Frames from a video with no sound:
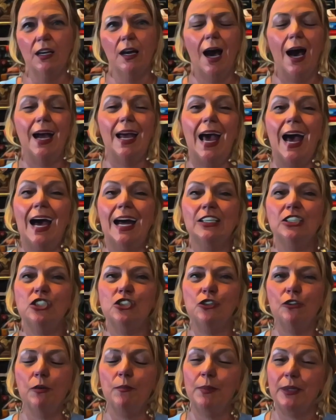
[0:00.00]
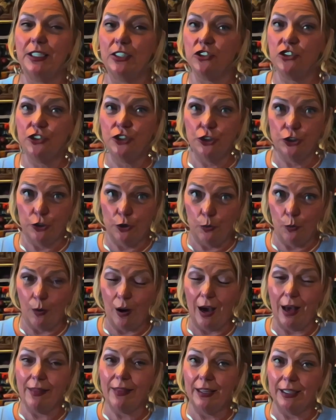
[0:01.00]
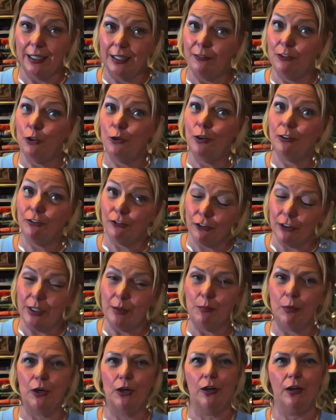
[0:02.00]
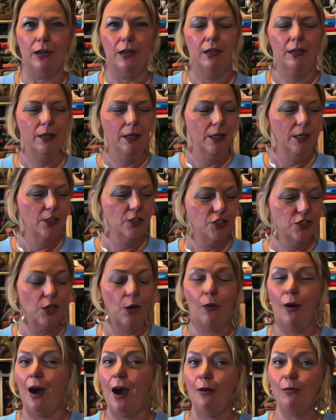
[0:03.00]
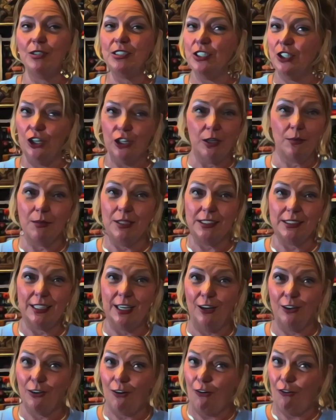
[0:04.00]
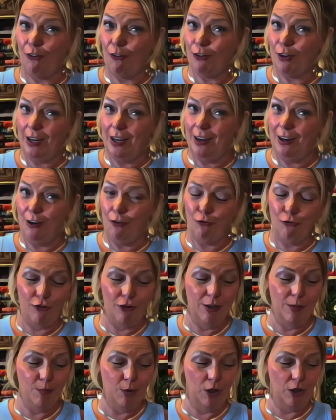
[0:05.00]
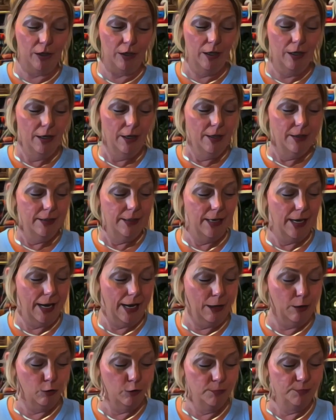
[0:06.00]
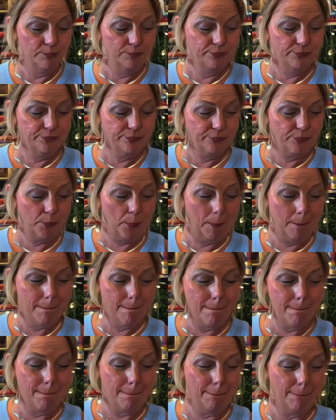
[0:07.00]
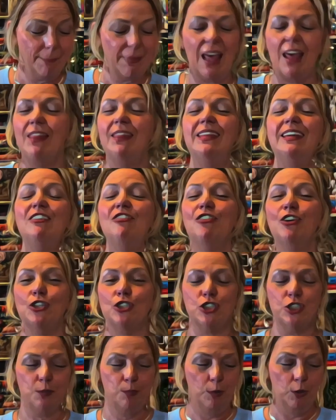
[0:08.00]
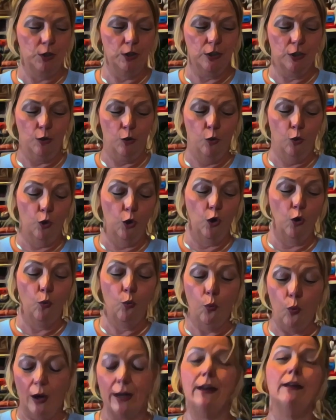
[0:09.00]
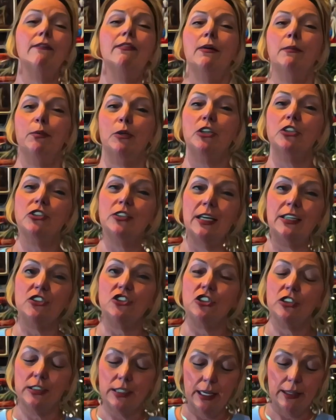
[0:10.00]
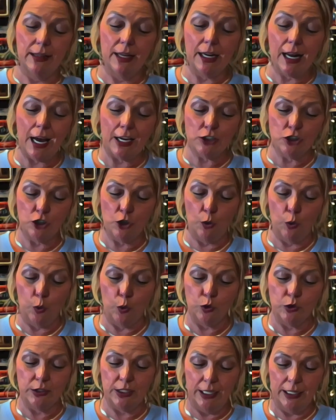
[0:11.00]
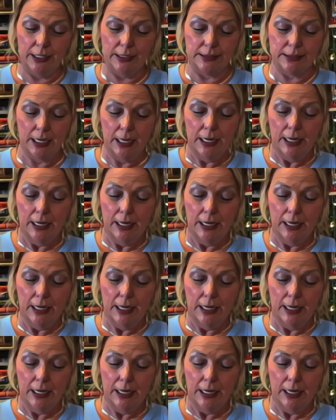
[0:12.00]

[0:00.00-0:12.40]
I had to do it because do you know why? They give you a free book. So I wasn't going to miss out on a free book. Now, the first book, or one of the books, I should say, that I chose is